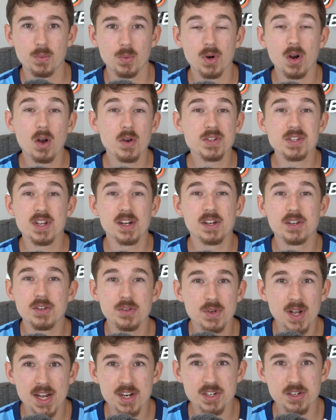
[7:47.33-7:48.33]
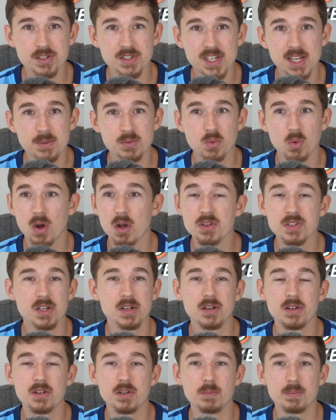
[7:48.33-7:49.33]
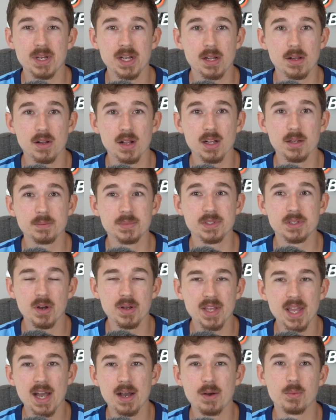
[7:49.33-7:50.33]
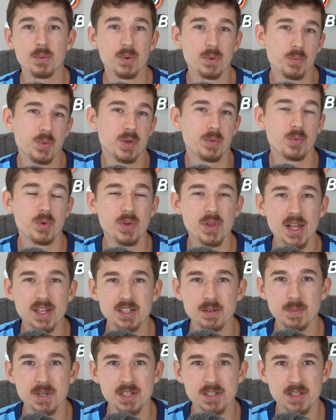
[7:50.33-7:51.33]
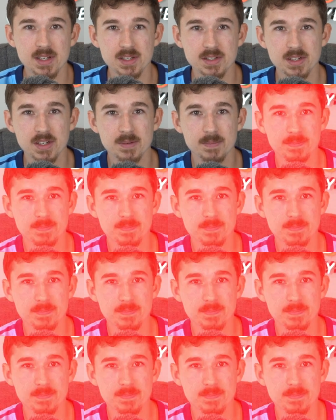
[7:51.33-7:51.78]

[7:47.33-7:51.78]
We're always going to do national teams. We're always going to do big clubs. But yeah, we like to mix things up.